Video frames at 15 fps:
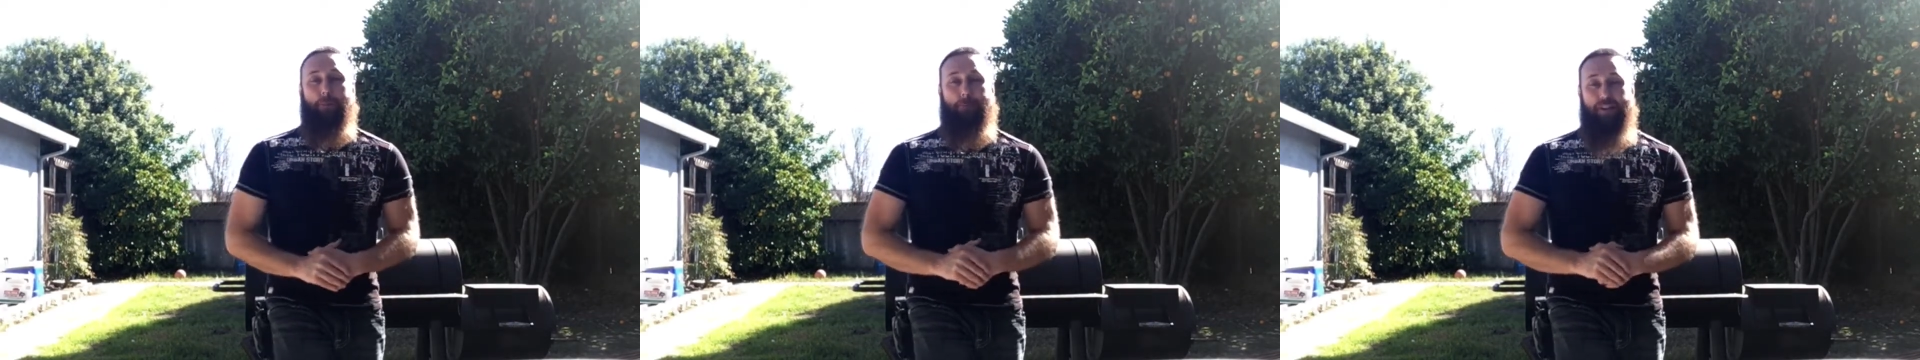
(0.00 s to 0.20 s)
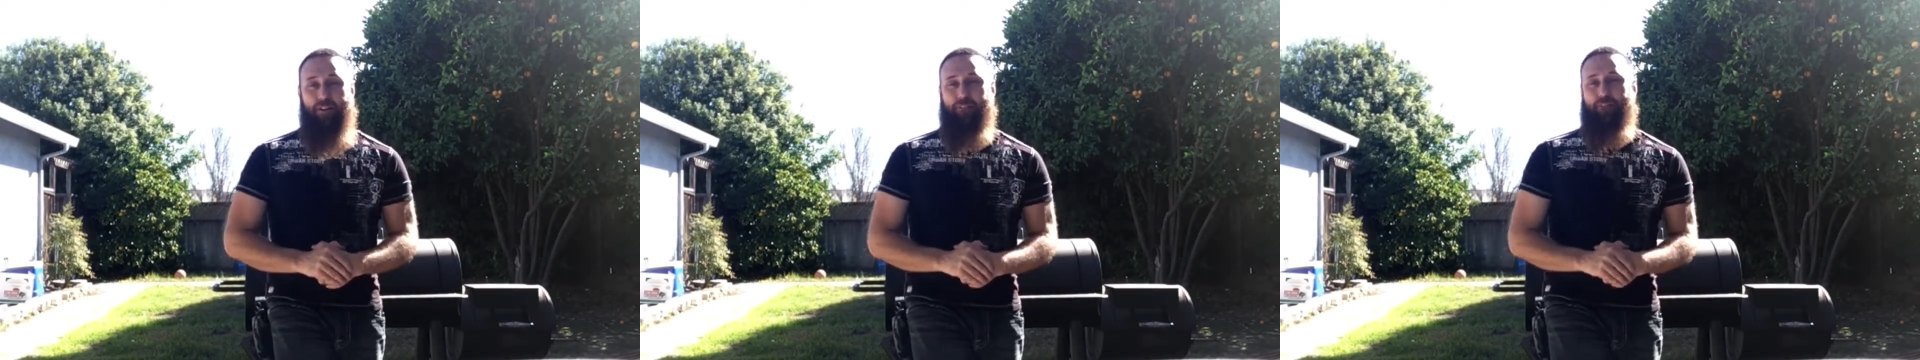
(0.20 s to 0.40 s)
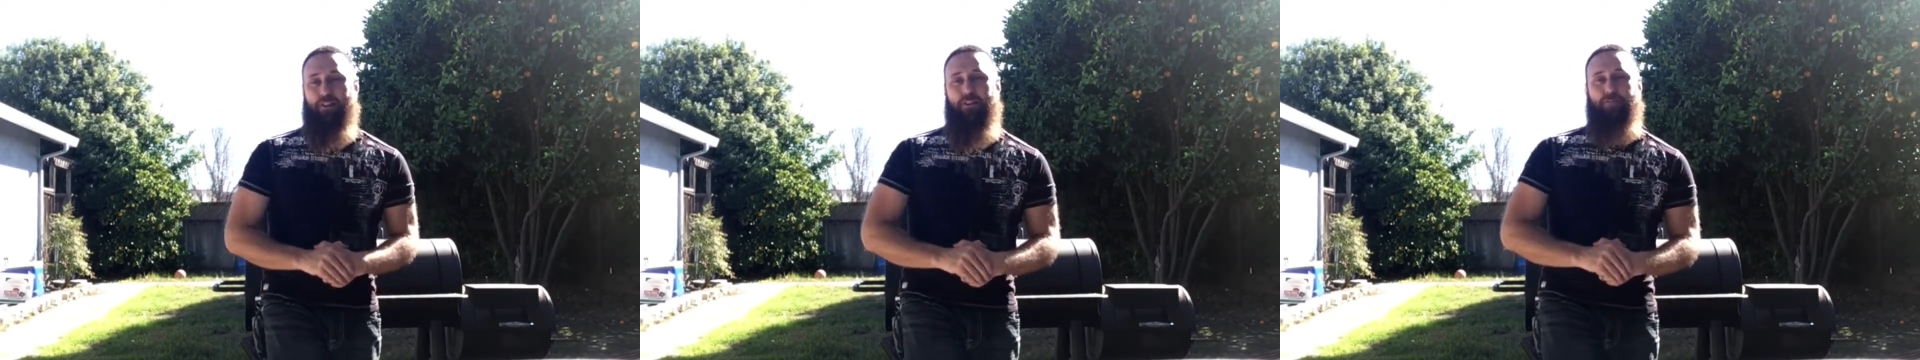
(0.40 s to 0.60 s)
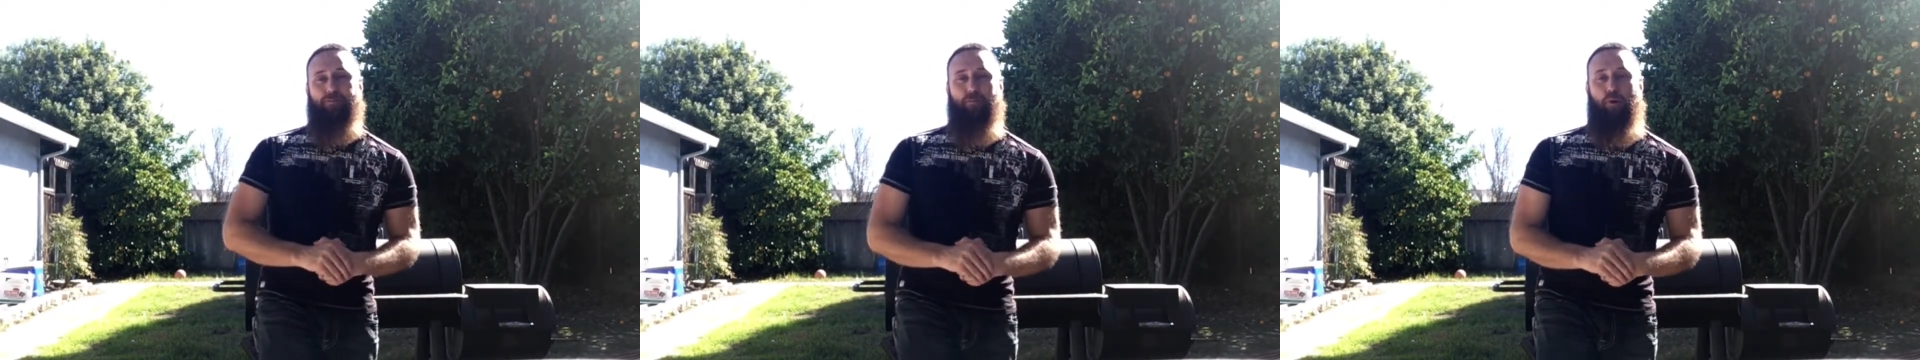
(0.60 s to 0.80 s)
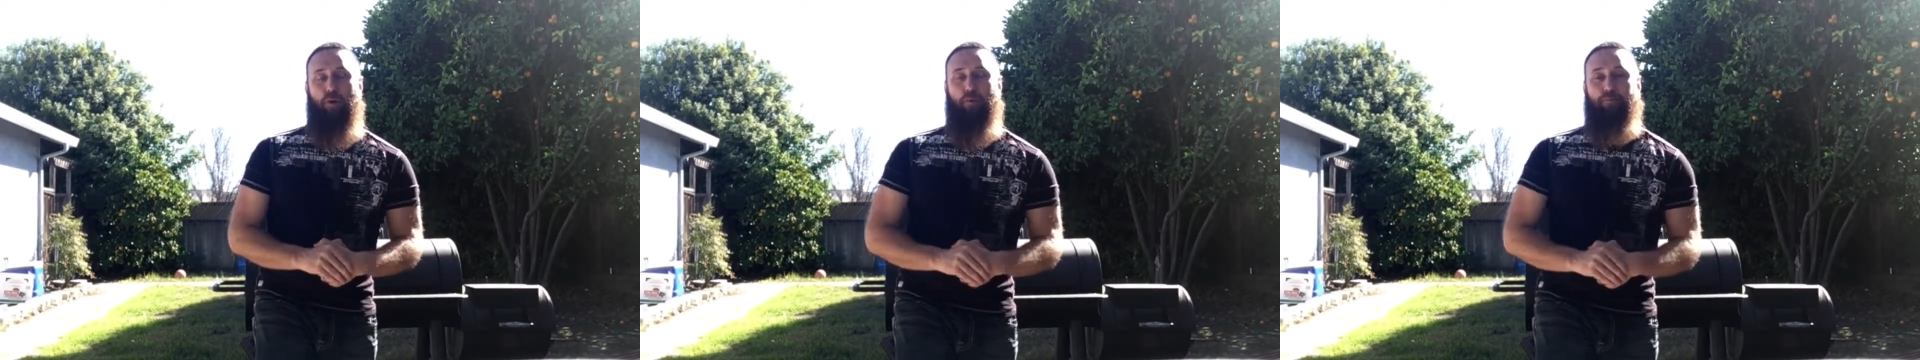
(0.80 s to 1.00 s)
benefiting
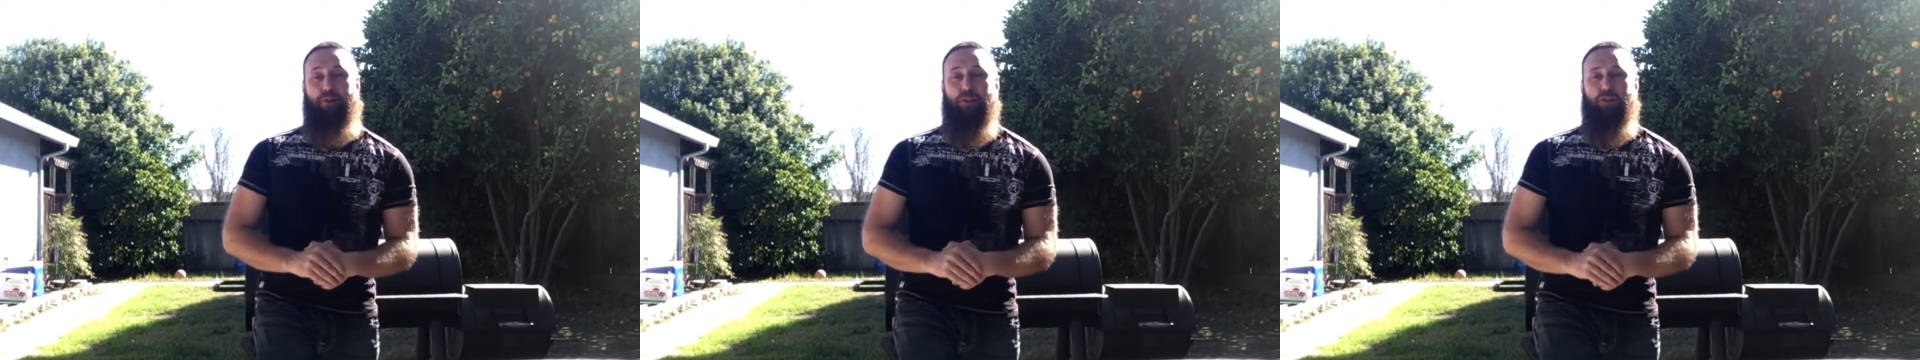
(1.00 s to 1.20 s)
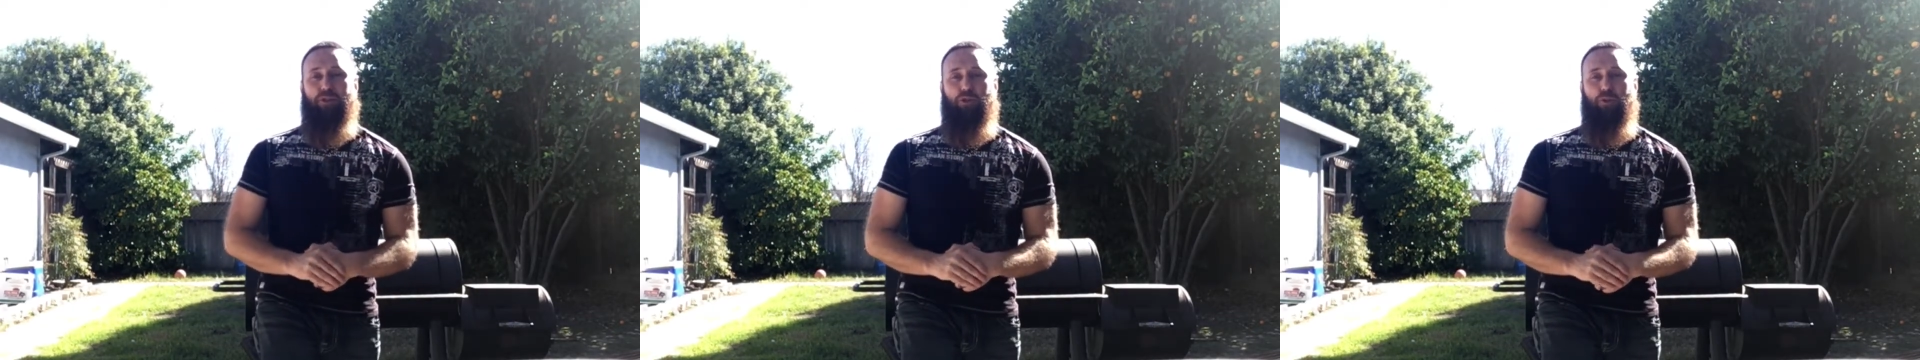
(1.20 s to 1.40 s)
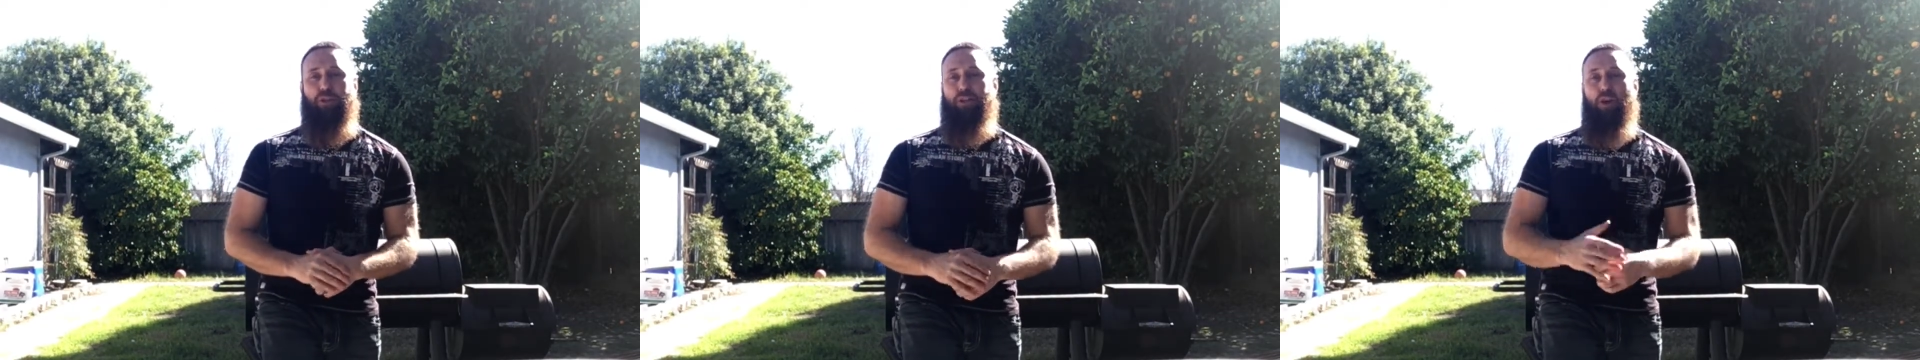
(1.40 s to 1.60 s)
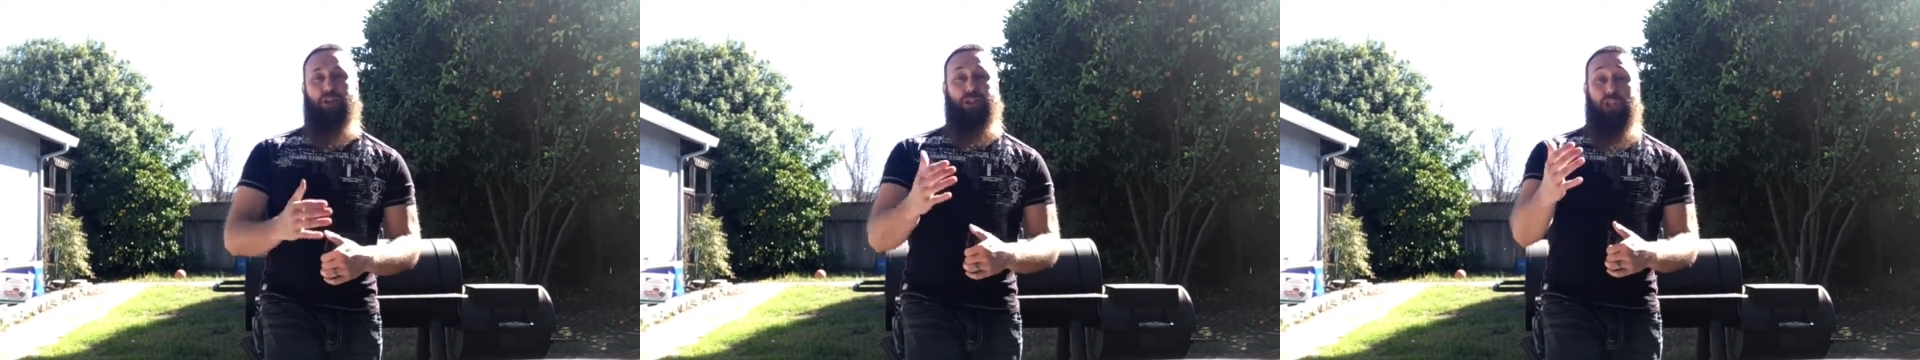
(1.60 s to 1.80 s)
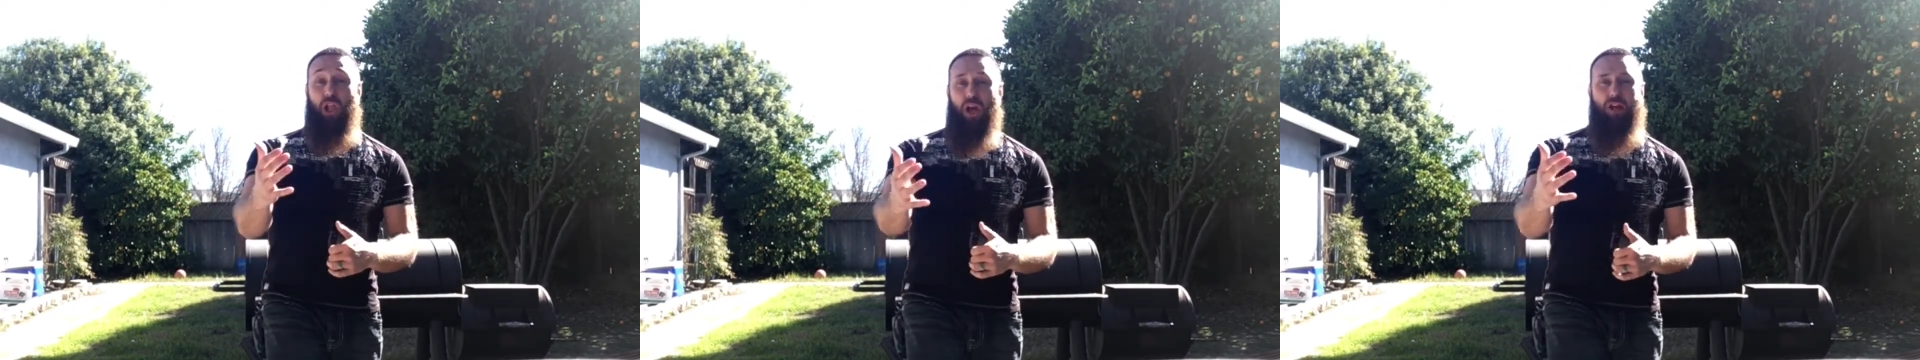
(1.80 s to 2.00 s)
from our ministry
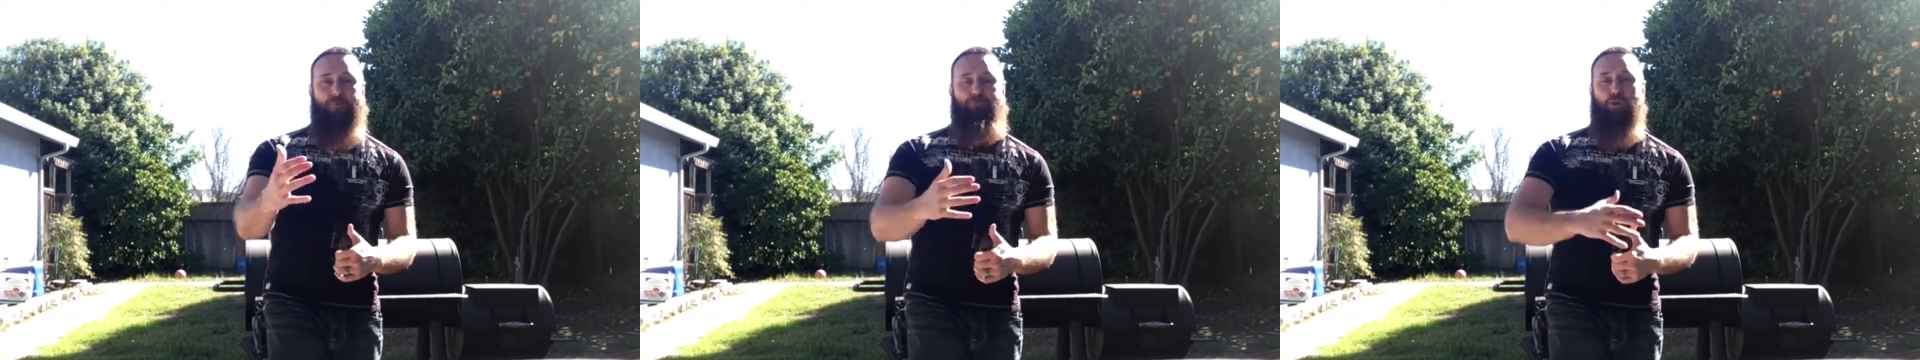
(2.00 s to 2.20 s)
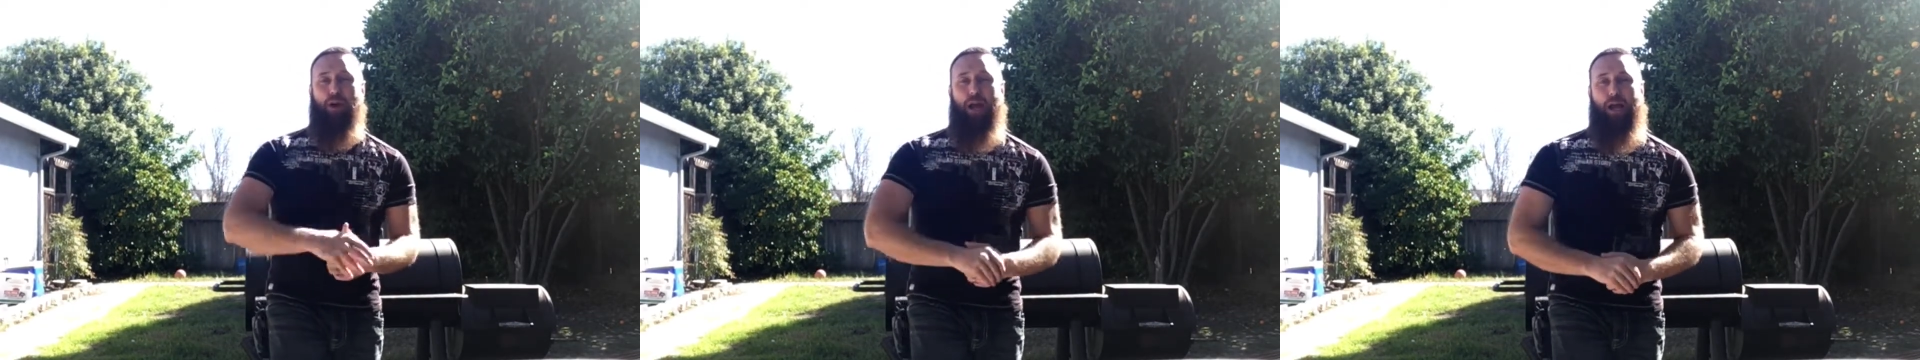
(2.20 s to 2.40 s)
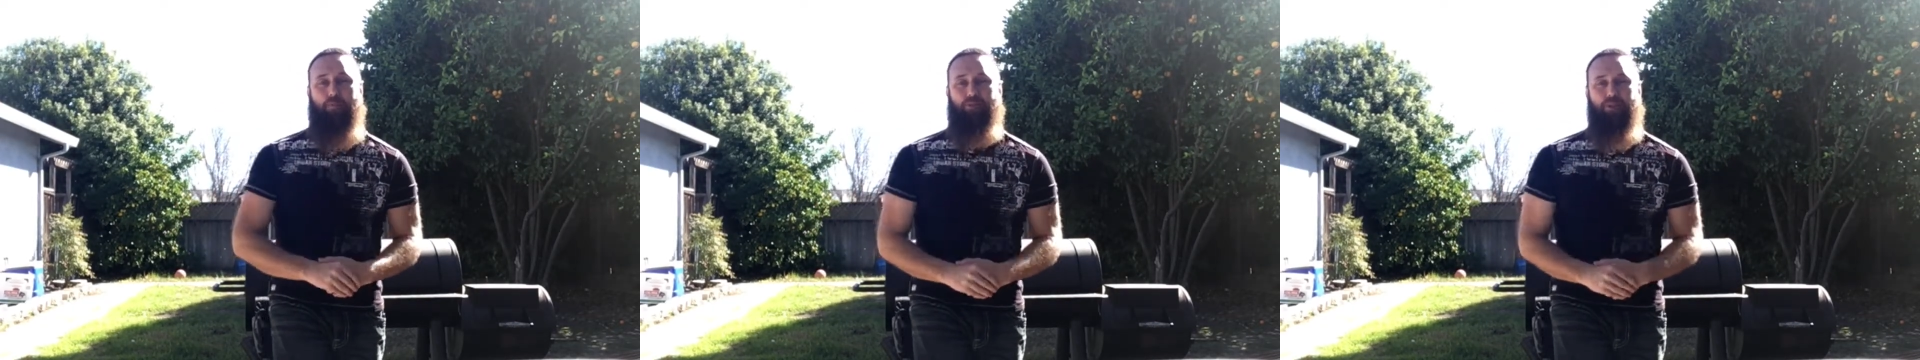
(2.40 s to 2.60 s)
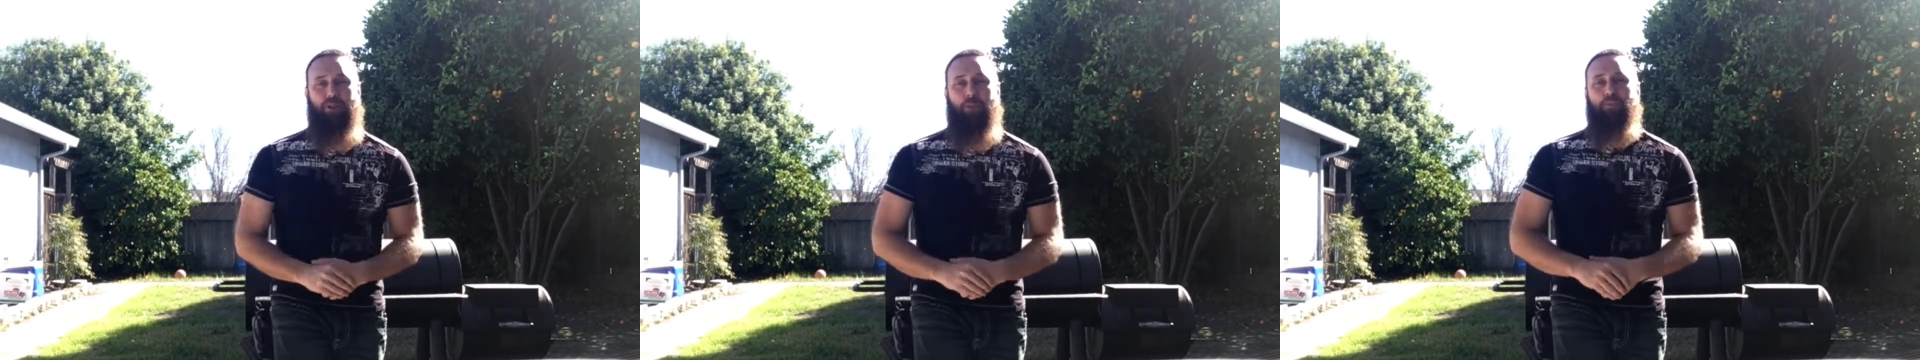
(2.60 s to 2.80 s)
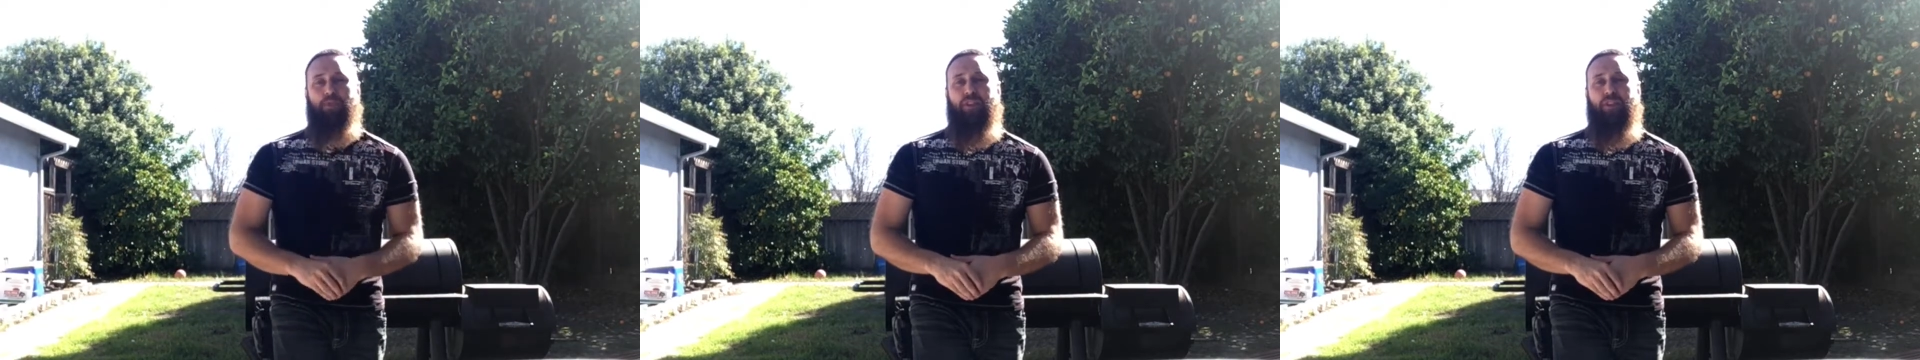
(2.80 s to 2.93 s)
online perhaps,